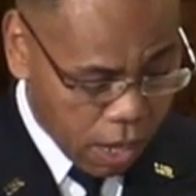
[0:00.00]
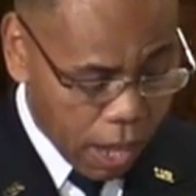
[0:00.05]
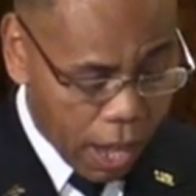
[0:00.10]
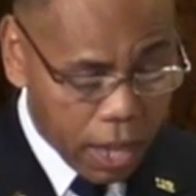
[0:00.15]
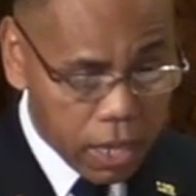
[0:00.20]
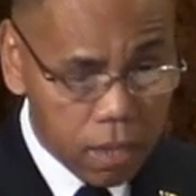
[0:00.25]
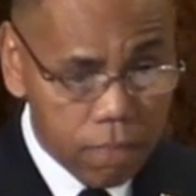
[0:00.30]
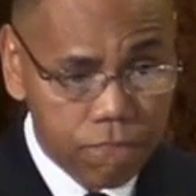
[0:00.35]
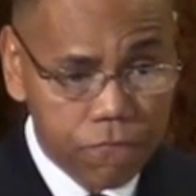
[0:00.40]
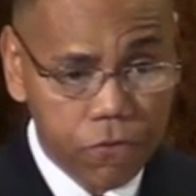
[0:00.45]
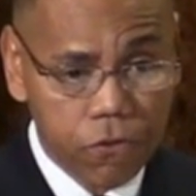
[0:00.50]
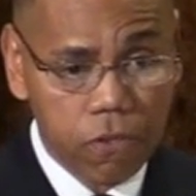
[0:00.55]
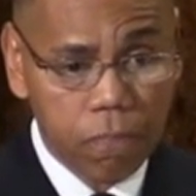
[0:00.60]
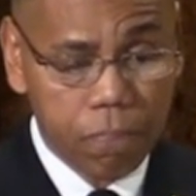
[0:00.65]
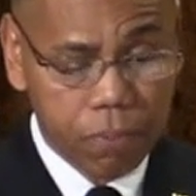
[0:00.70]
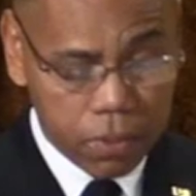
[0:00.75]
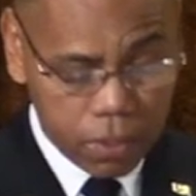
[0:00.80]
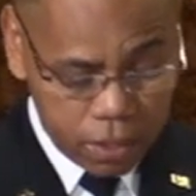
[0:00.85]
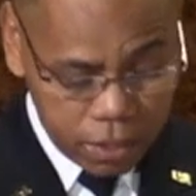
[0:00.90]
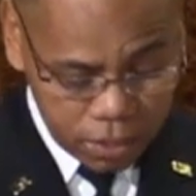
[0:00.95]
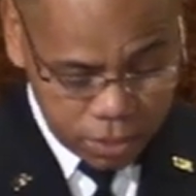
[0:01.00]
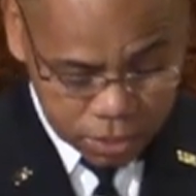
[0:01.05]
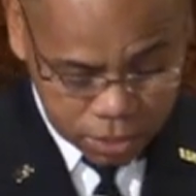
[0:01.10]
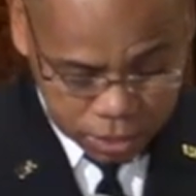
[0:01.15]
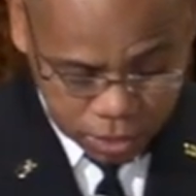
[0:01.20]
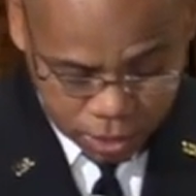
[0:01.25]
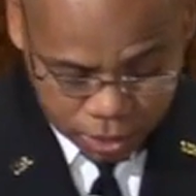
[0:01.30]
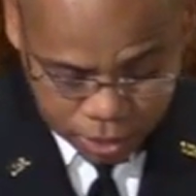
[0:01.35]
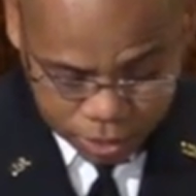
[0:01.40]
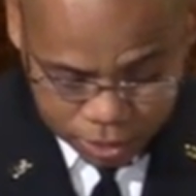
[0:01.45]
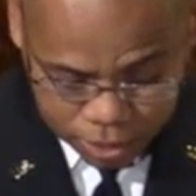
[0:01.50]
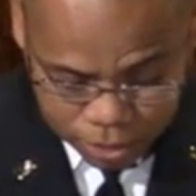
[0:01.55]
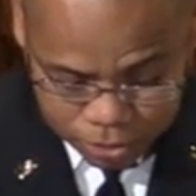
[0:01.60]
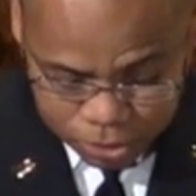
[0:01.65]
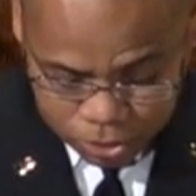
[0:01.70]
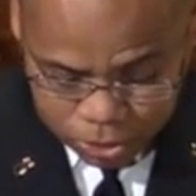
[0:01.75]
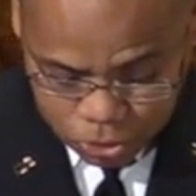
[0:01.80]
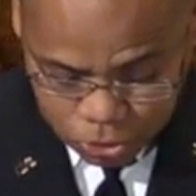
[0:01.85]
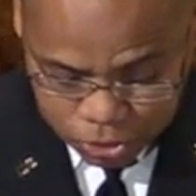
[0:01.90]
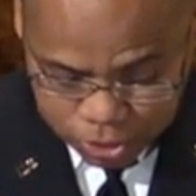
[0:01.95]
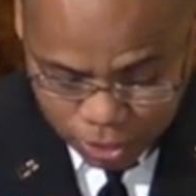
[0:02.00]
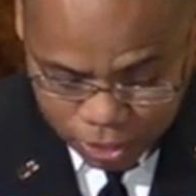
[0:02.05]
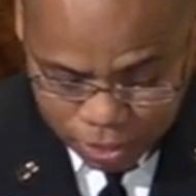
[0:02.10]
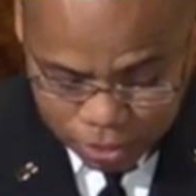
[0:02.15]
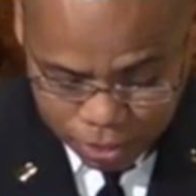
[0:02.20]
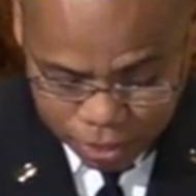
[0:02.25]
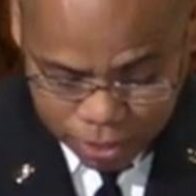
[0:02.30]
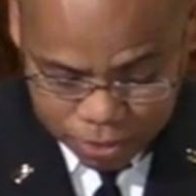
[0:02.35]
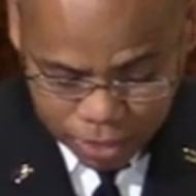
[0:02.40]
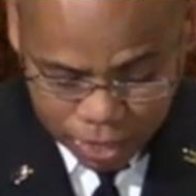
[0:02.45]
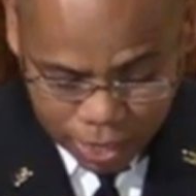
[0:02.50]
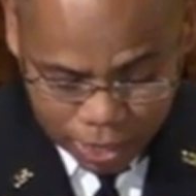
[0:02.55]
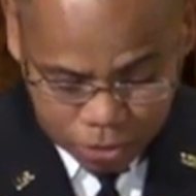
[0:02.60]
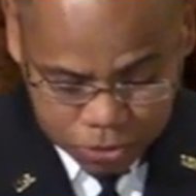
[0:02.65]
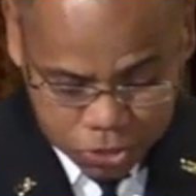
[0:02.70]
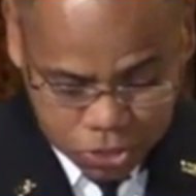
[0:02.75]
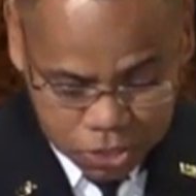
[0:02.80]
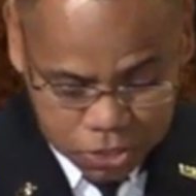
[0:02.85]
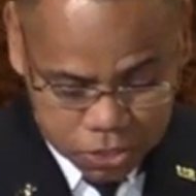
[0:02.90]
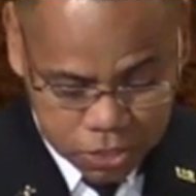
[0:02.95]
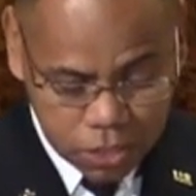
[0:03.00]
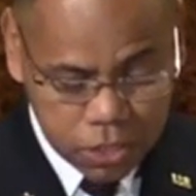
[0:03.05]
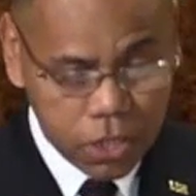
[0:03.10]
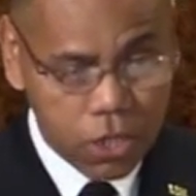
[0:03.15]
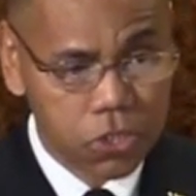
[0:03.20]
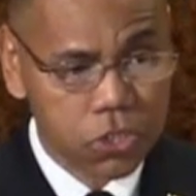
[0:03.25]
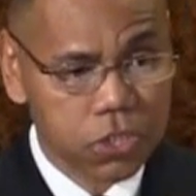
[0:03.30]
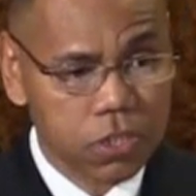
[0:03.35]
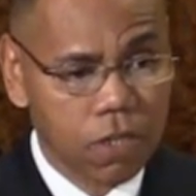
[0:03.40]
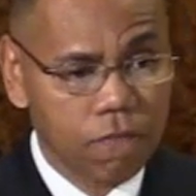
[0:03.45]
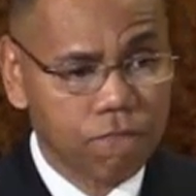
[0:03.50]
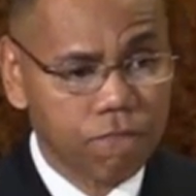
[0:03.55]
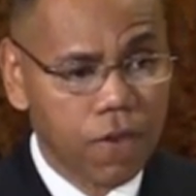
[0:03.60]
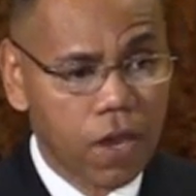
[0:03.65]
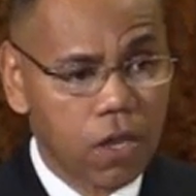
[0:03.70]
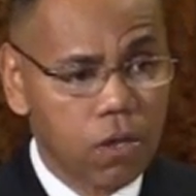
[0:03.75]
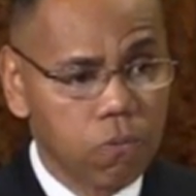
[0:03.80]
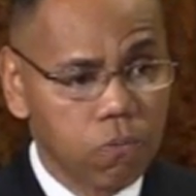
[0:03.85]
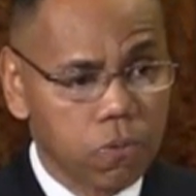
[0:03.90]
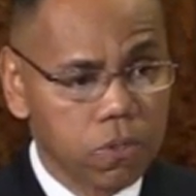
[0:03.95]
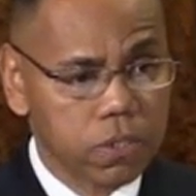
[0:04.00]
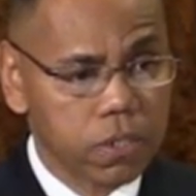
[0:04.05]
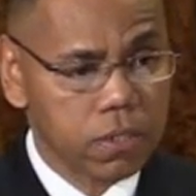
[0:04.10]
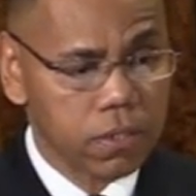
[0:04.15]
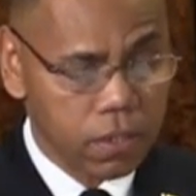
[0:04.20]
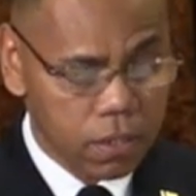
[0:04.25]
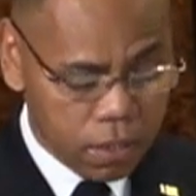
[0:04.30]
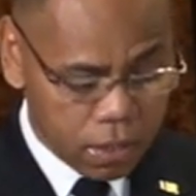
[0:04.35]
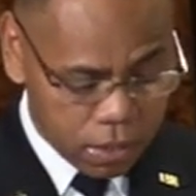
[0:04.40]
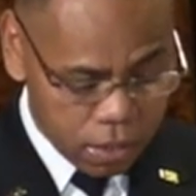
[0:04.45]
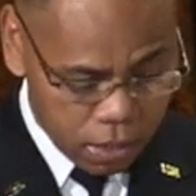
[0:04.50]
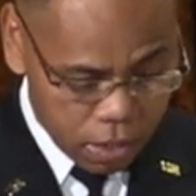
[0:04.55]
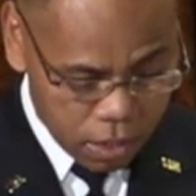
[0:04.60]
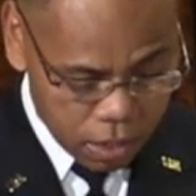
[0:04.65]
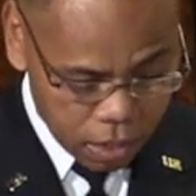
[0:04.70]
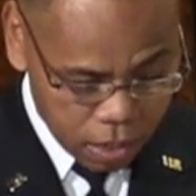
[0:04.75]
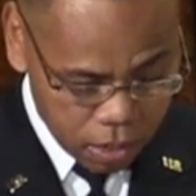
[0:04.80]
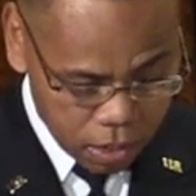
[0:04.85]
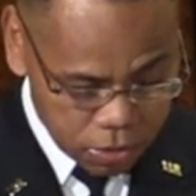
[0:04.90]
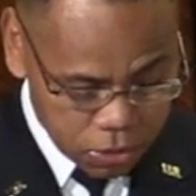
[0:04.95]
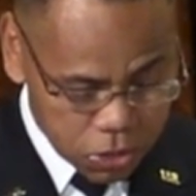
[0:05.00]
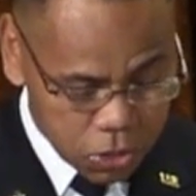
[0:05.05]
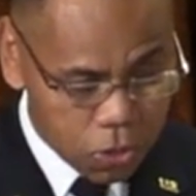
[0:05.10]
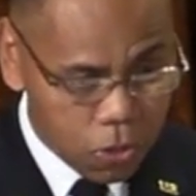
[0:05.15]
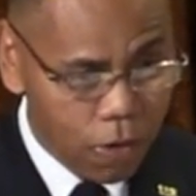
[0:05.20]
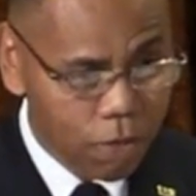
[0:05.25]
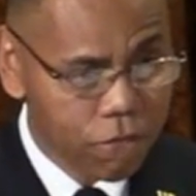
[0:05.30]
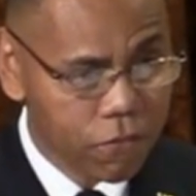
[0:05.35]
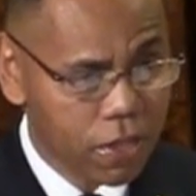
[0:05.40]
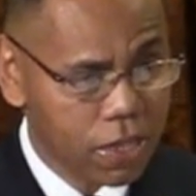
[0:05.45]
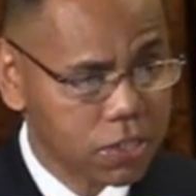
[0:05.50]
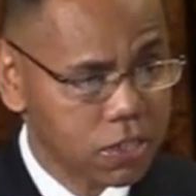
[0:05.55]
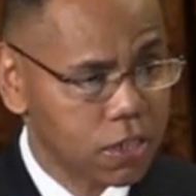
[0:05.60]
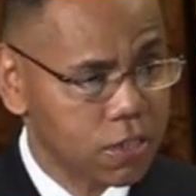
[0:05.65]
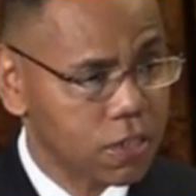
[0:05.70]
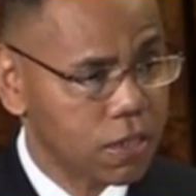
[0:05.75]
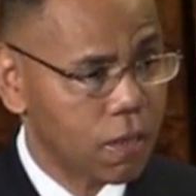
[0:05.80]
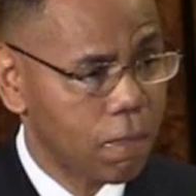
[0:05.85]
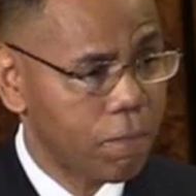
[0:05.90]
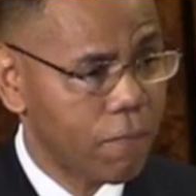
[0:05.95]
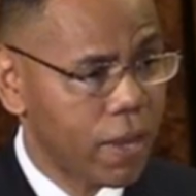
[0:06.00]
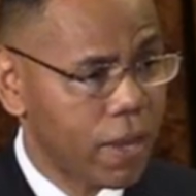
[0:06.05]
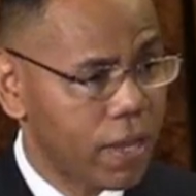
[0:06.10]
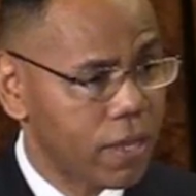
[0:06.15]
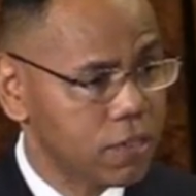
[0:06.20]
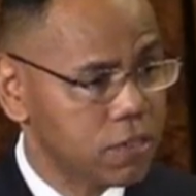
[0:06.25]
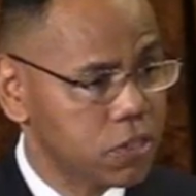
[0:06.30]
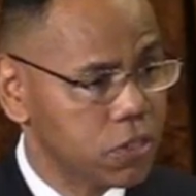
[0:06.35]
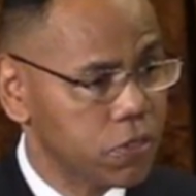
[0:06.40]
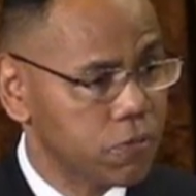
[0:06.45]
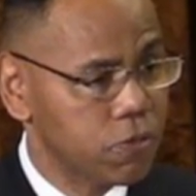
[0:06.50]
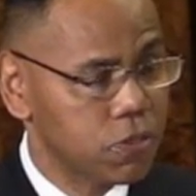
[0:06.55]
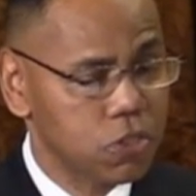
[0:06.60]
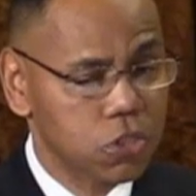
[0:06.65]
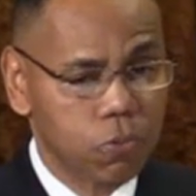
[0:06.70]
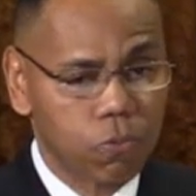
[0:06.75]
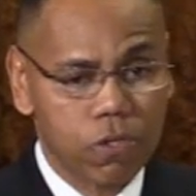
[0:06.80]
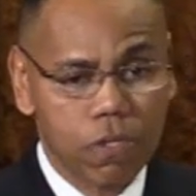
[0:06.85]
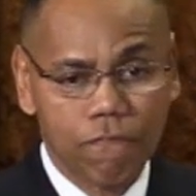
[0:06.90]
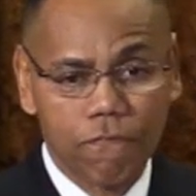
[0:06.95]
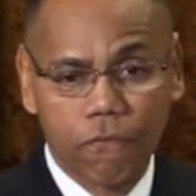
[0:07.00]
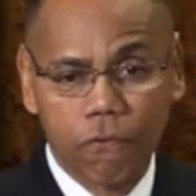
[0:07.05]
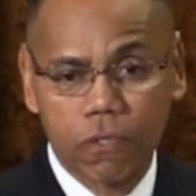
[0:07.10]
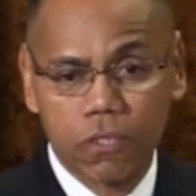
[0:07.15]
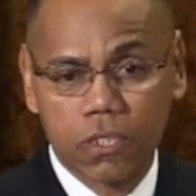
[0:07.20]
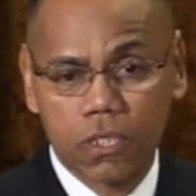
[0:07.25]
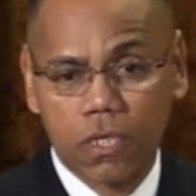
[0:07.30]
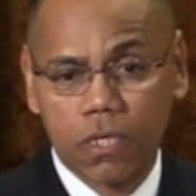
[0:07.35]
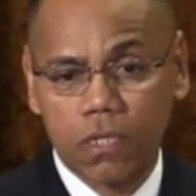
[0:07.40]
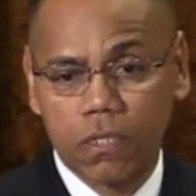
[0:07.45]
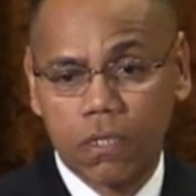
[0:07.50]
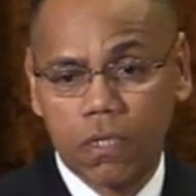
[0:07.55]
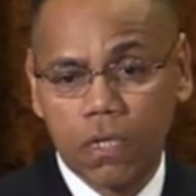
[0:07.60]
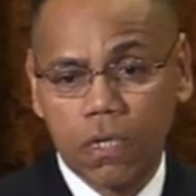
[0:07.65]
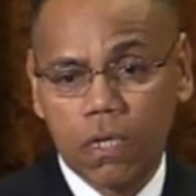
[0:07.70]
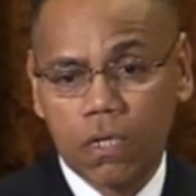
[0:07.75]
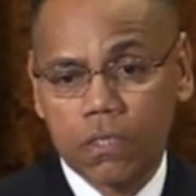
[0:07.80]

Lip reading: I am very pleased to say that the House and the Senate yesterday filed water, so hopefully that's going to get passed here in 2014.